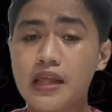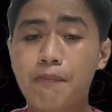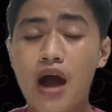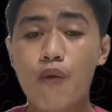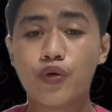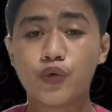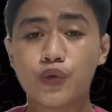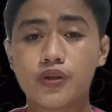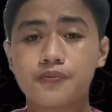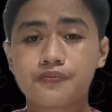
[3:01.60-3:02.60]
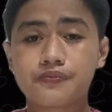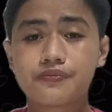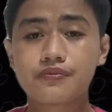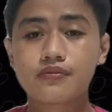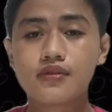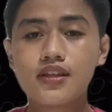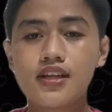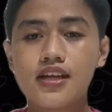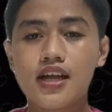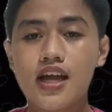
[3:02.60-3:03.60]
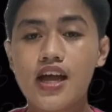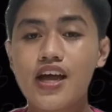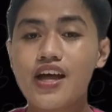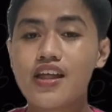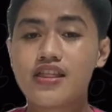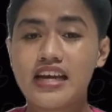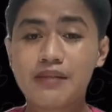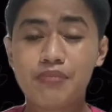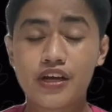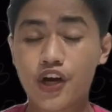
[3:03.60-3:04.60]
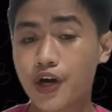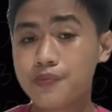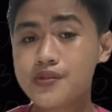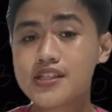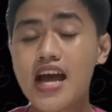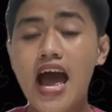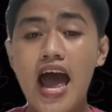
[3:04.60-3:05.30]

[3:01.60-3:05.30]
the power rule. Then it becomes